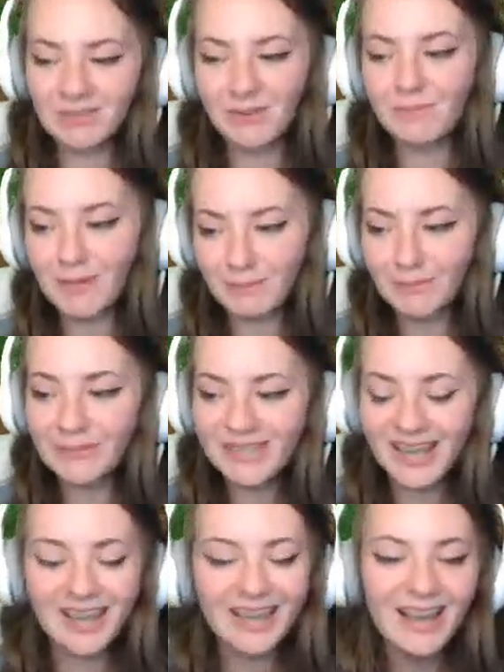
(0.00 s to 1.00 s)
when people
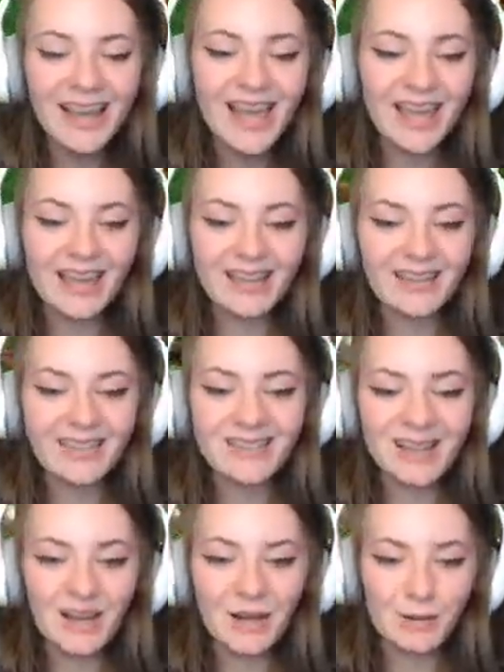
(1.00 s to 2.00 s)
say. It's
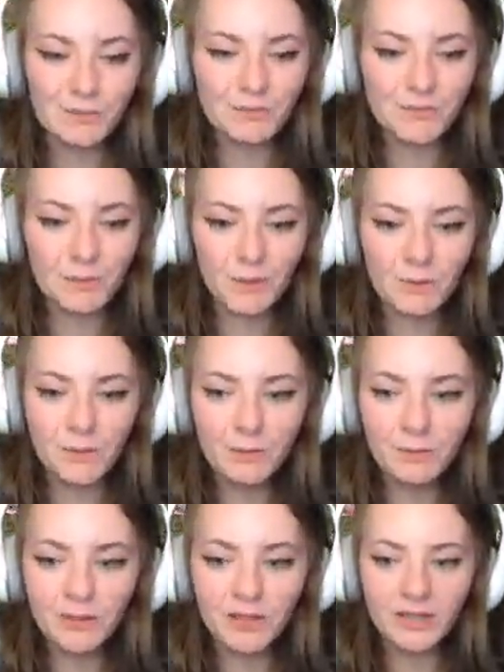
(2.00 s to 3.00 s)
when
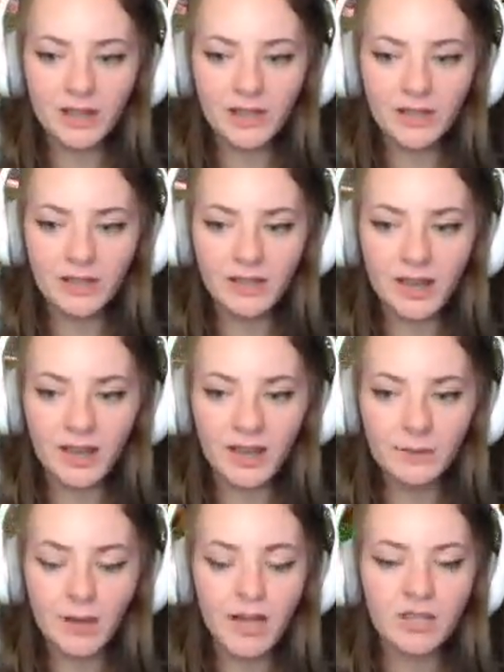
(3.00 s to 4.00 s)
people are like,
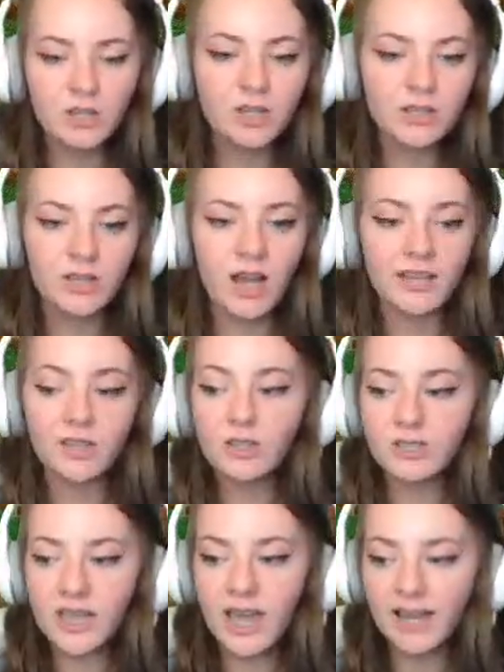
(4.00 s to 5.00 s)
I
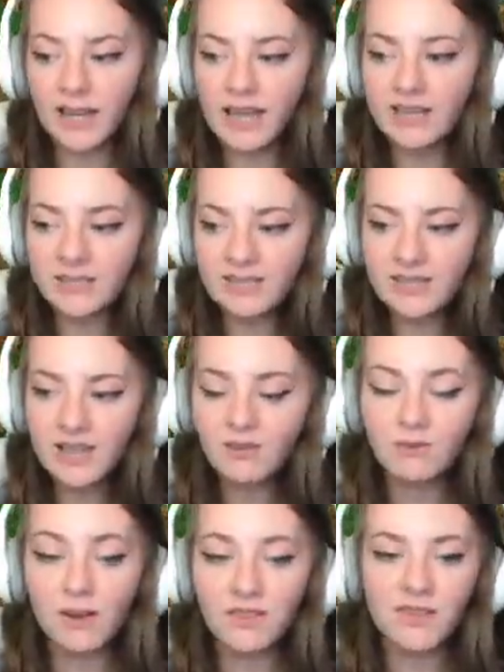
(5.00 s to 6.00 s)
could care less
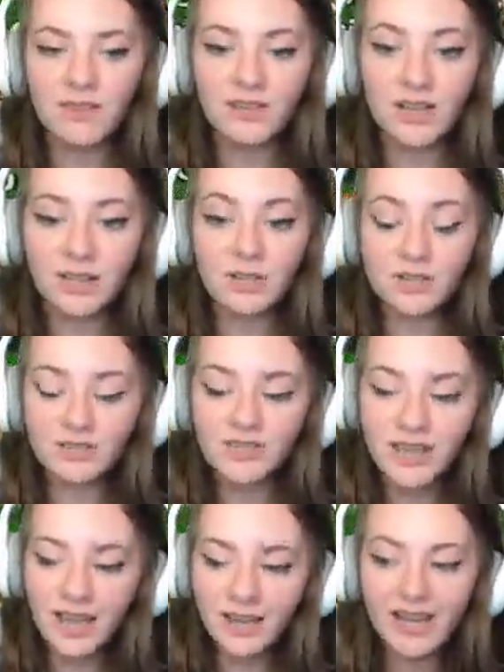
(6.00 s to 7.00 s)
rather than I couldn't
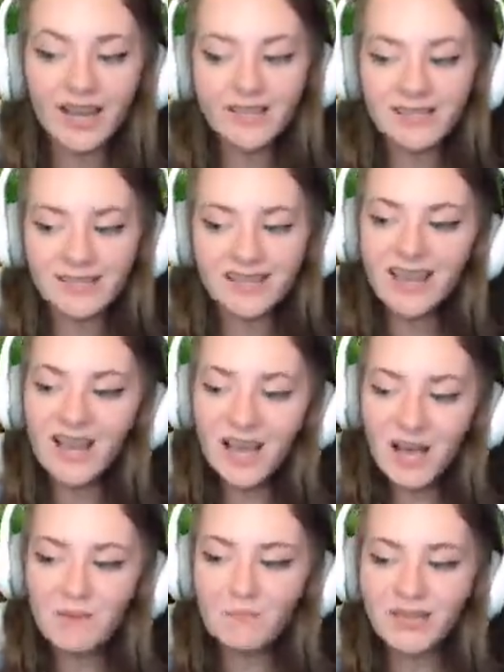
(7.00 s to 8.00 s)
care less.
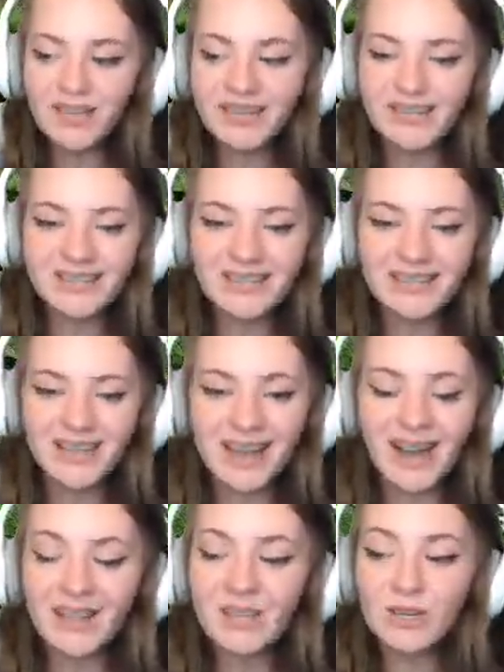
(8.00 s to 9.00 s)
Because
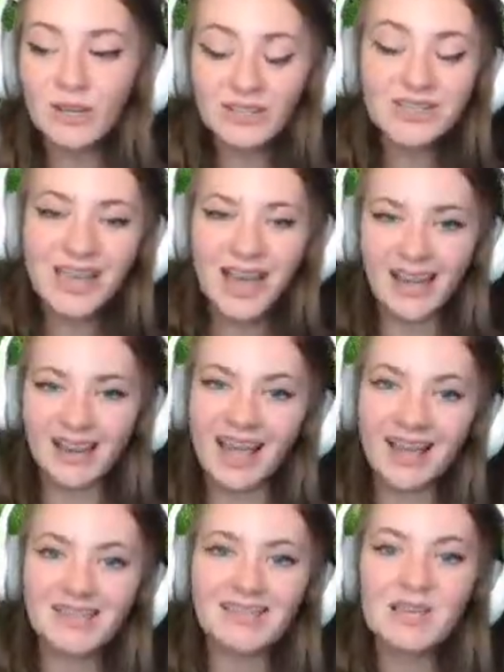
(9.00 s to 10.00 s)
I could care
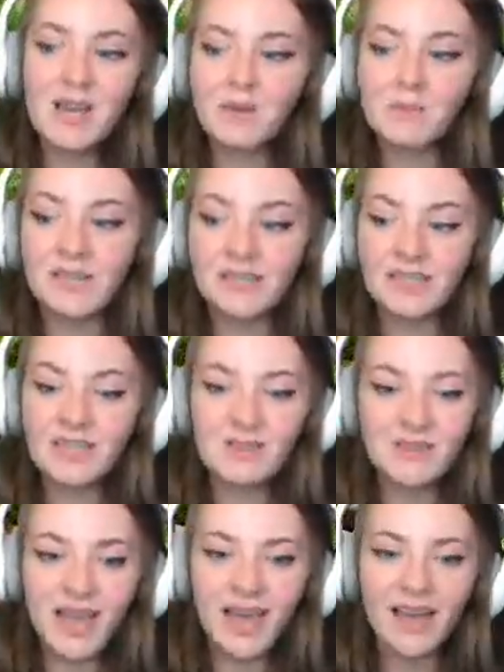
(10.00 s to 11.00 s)
less means that
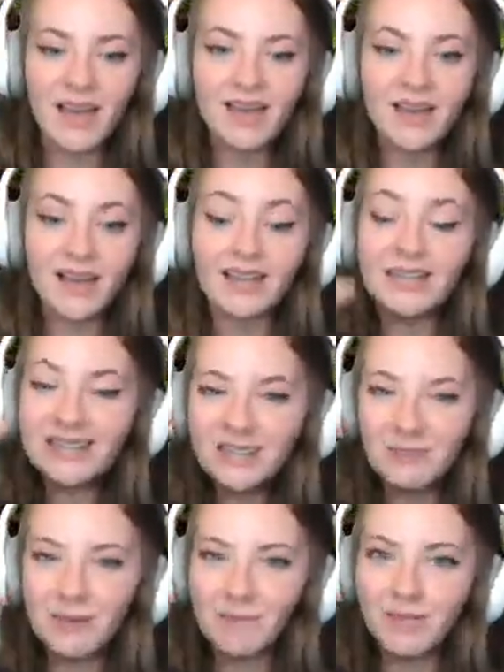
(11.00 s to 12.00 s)
you care a
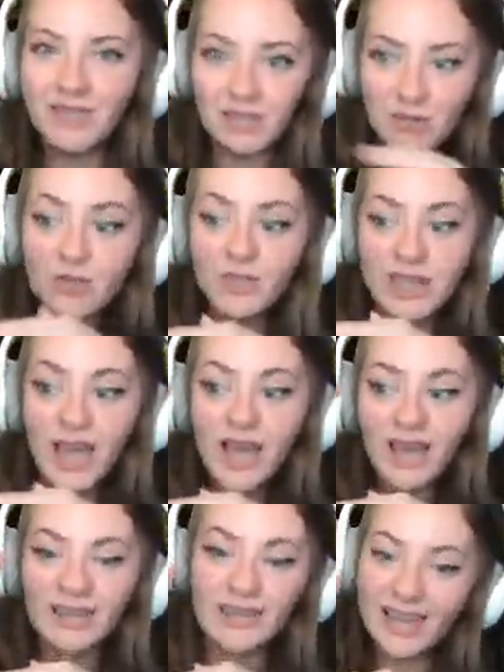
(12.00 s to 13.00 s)
little bit because you could
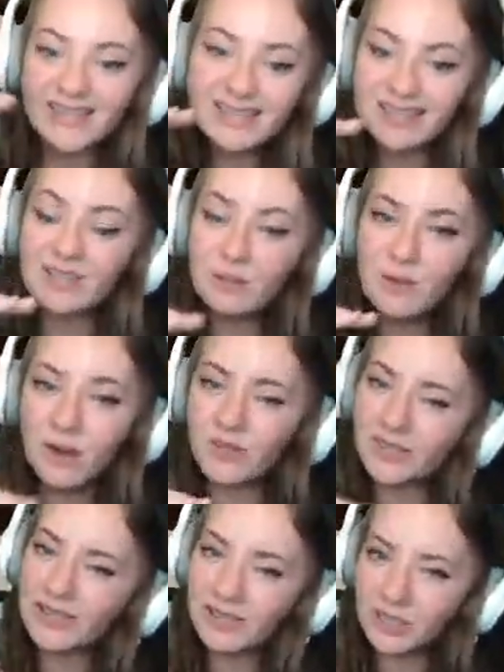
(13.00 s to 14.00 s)
care less than you
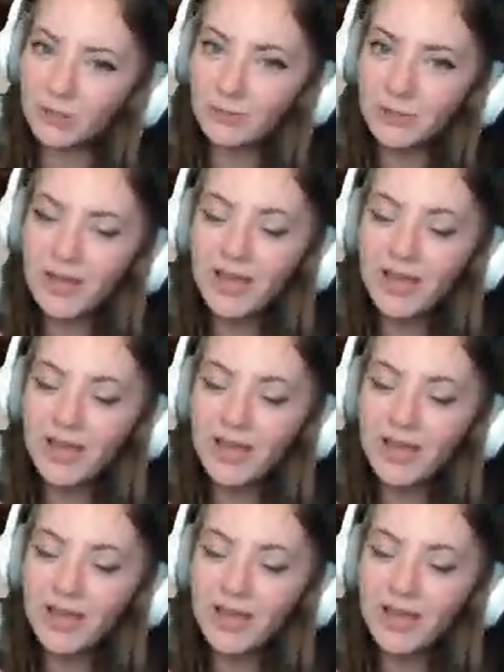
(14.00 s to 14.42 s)
currently do.